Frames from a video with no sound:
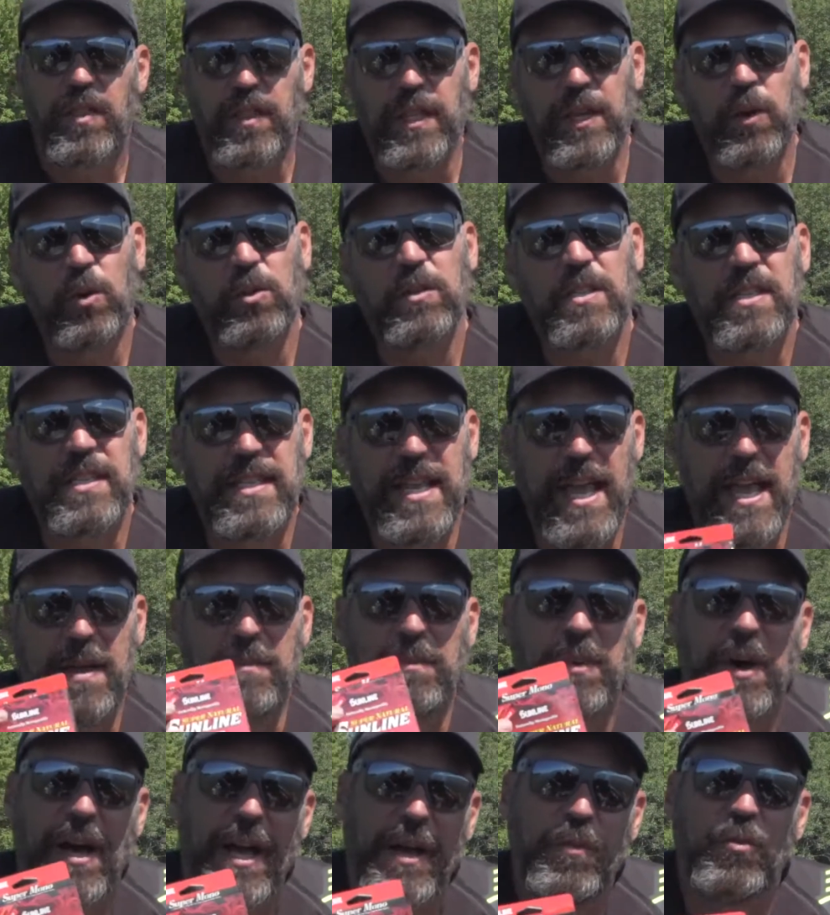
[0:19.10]
The old
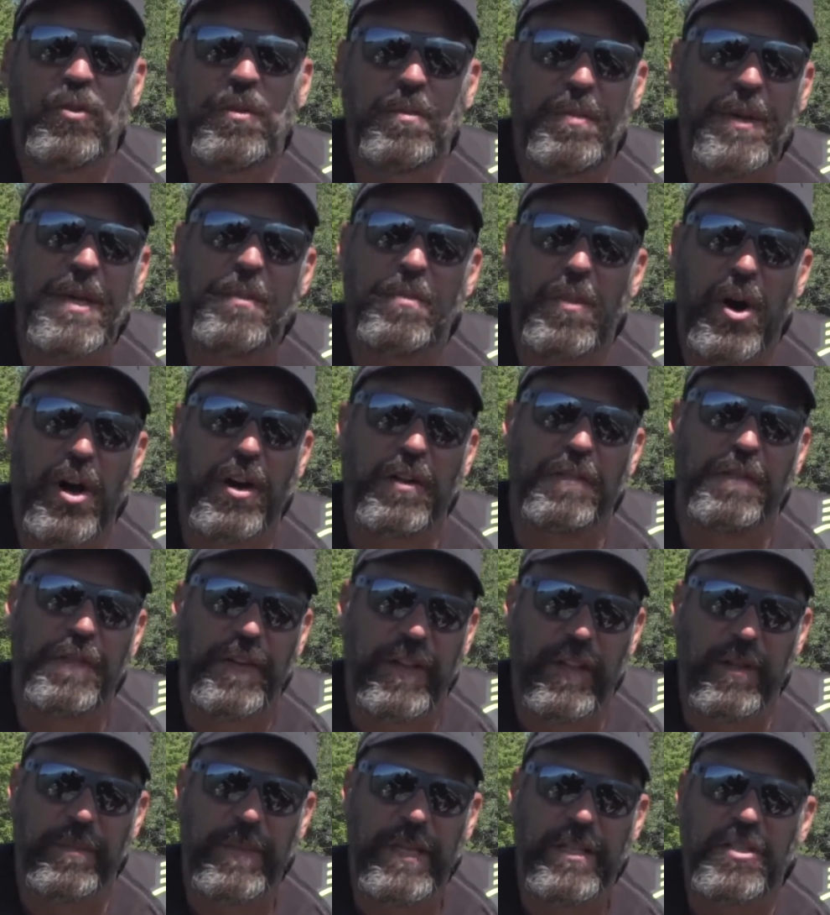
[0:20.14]
standby would be
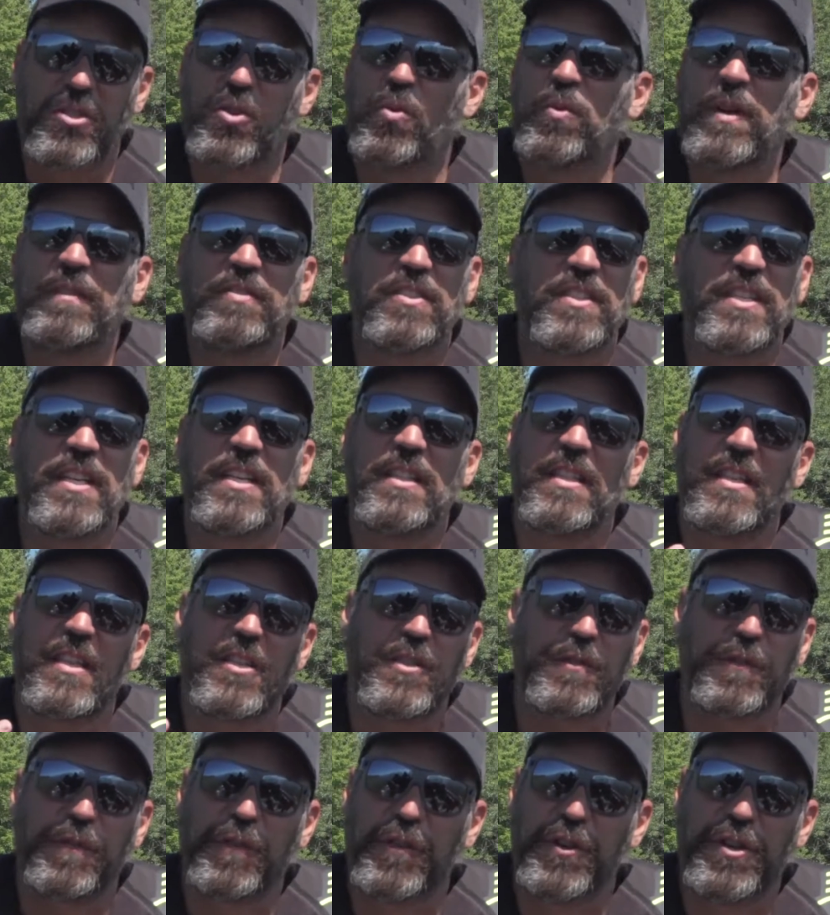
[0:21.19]
monofilament. So we've seen
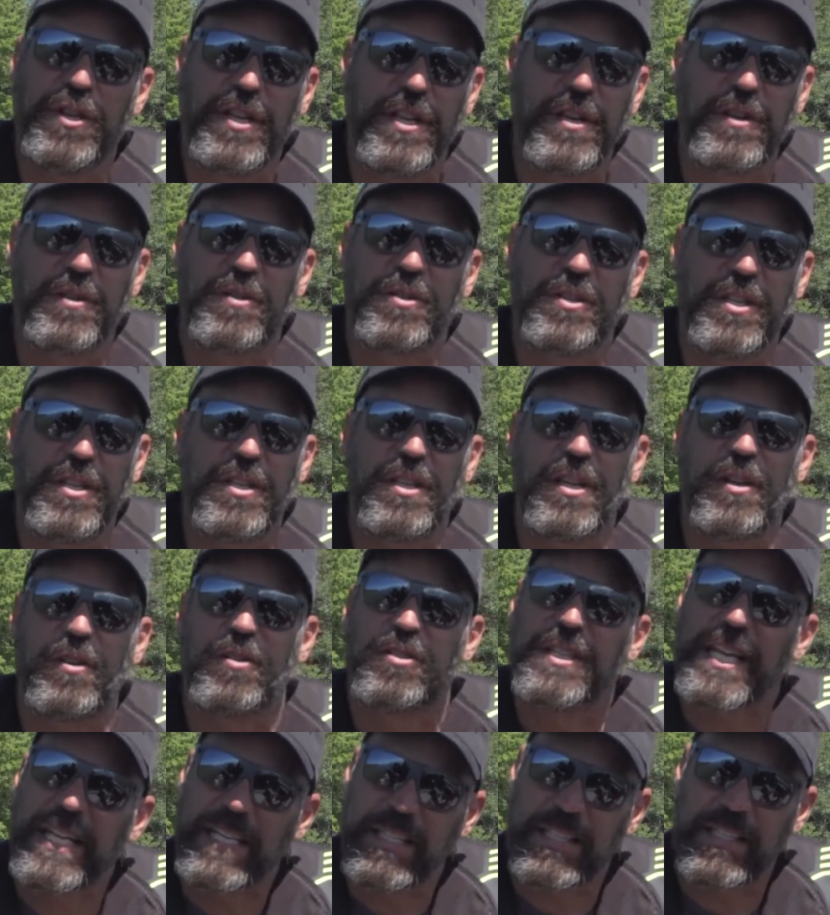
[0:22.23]
this for years and
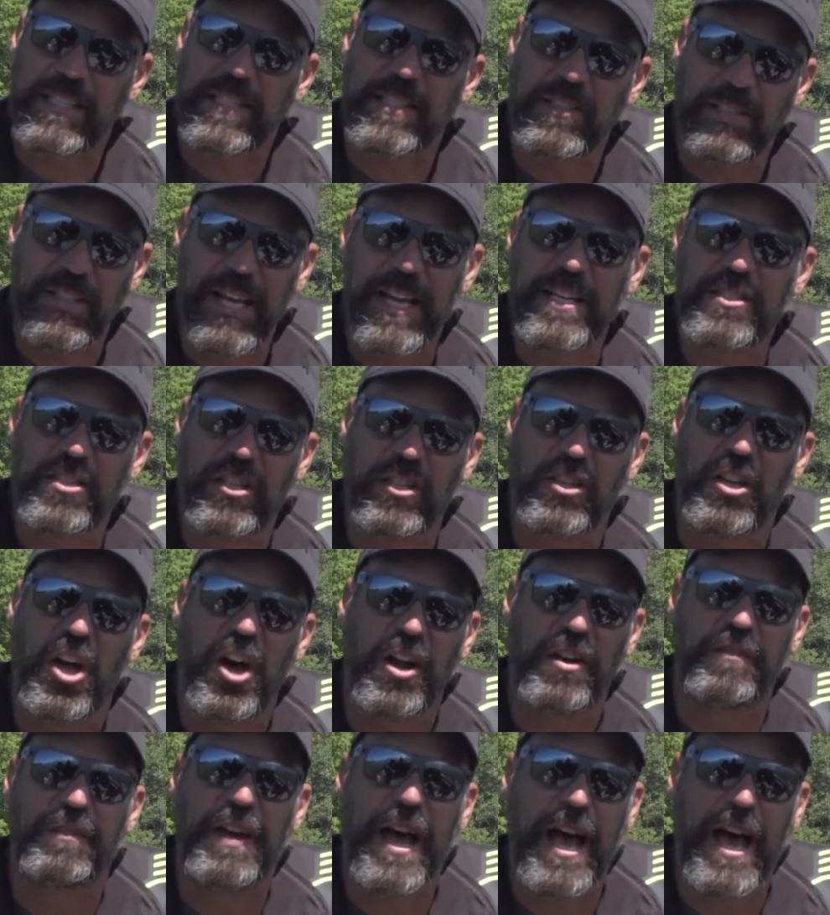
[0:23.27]
years, and it still has a lot of